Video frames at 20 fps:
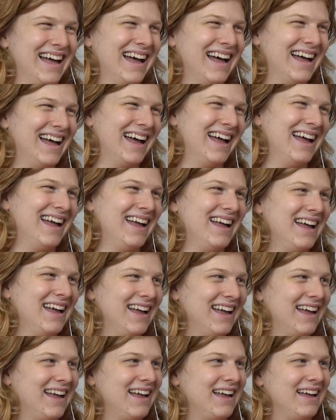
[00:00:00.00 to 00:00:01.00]

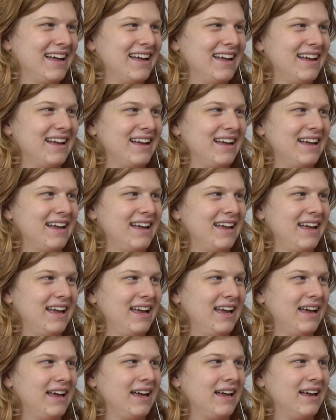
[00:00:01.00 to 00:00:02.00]

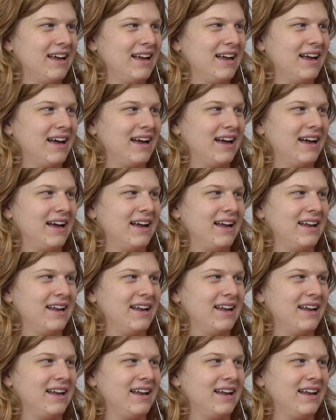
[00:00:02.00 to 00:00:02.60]
The person shown says nothing.